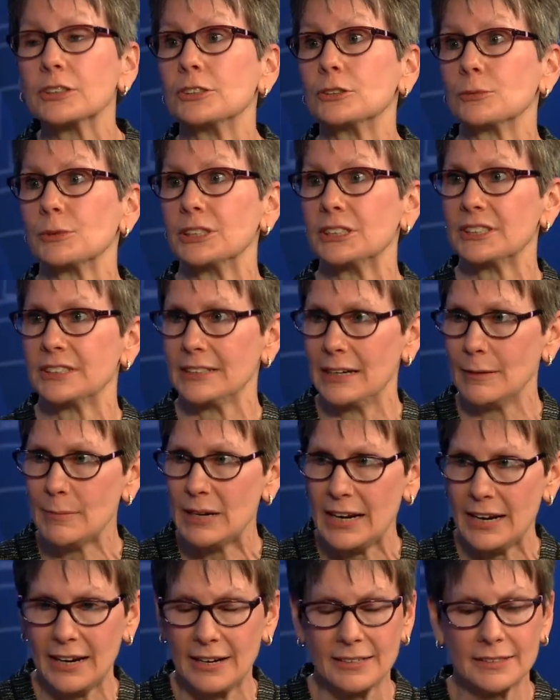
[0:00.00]
to reach
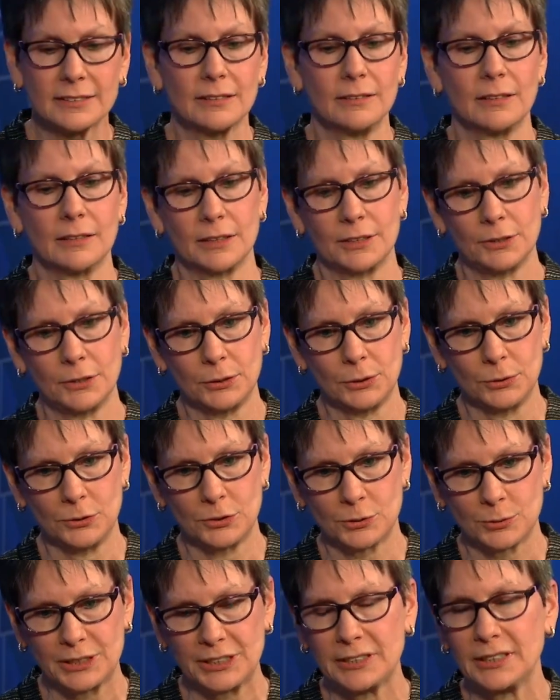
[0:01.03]
CMS on who's
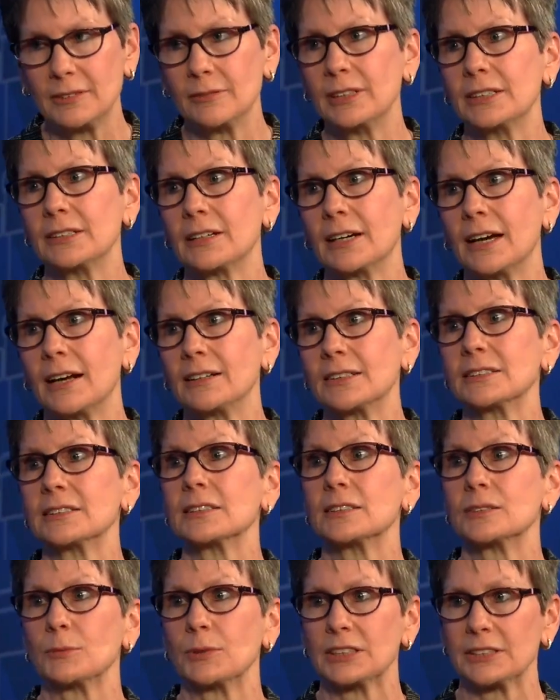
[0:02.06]
receiving
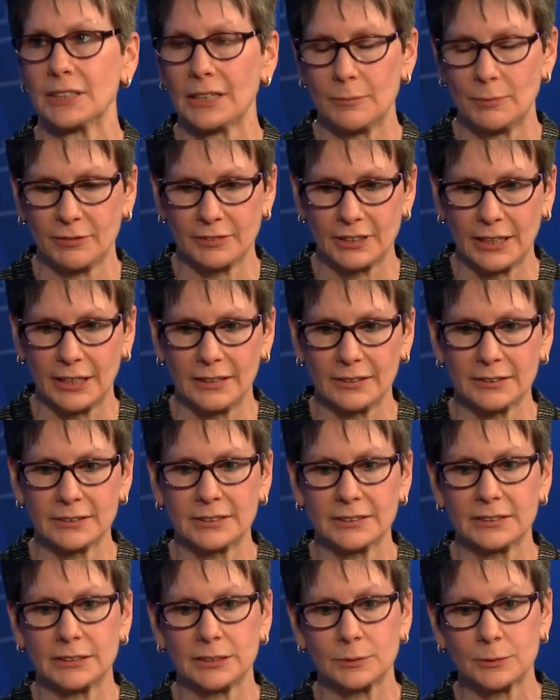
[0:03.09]
dialysis, what type of
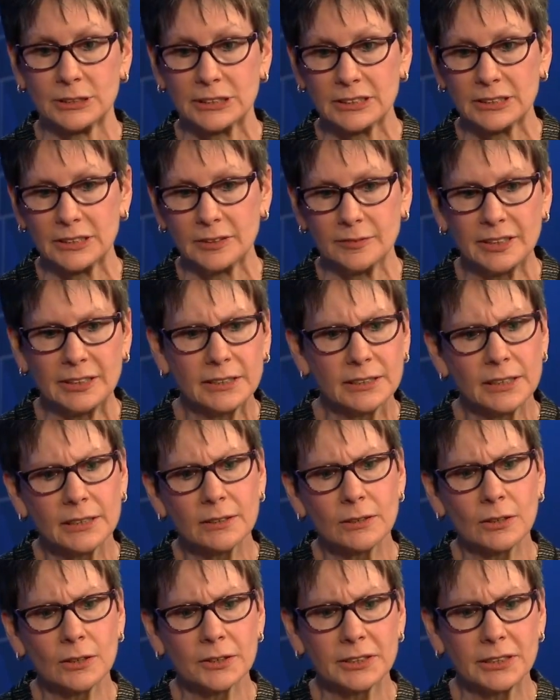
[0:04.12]
dialysis they're receiving, and then
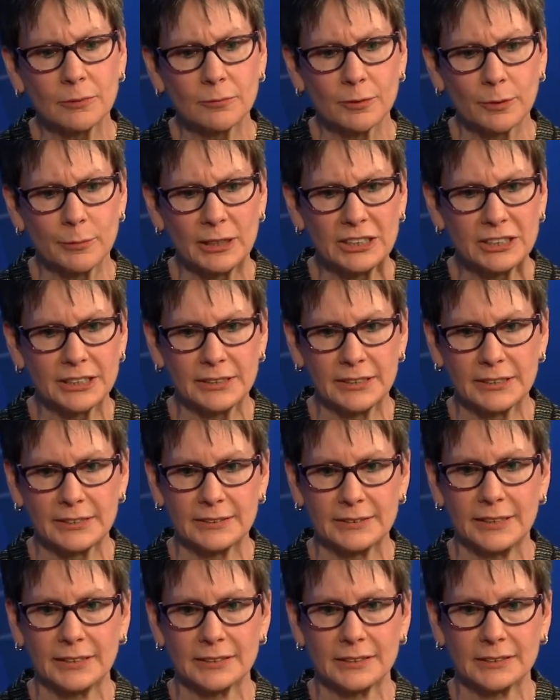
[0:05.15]
all the information that's
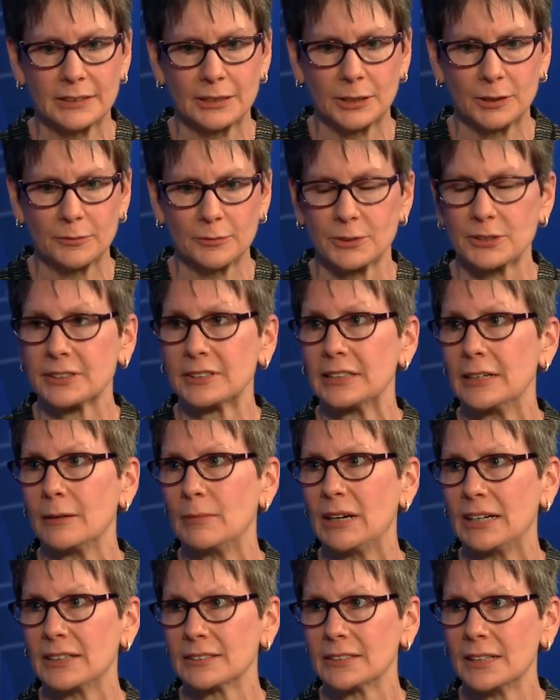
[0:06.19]
necessary for
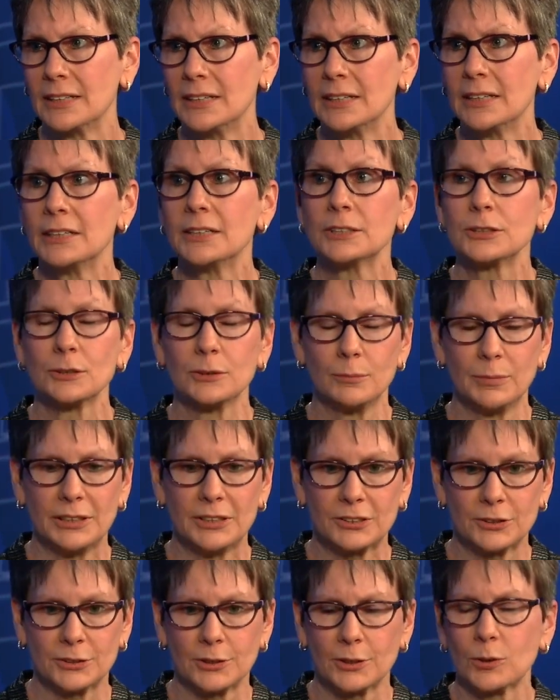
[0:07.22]
CMS to
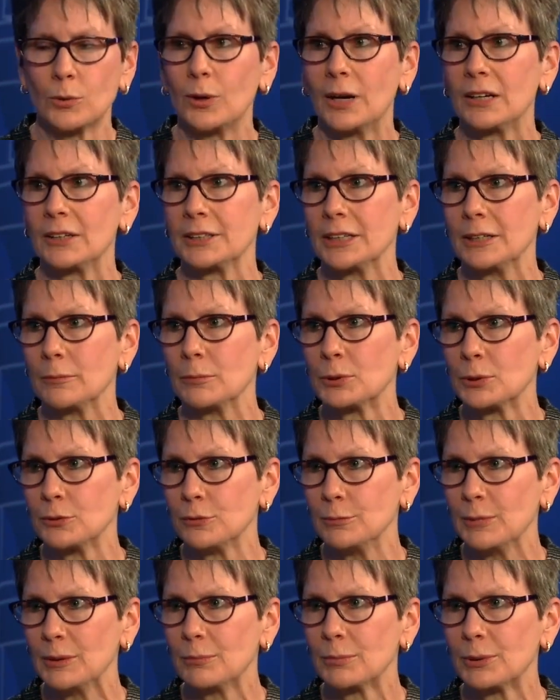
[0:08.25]
administer the quality
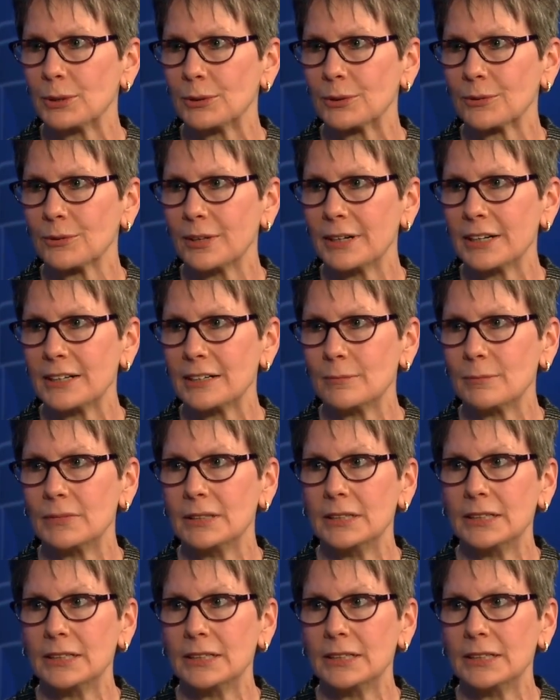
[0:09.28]
improvement program.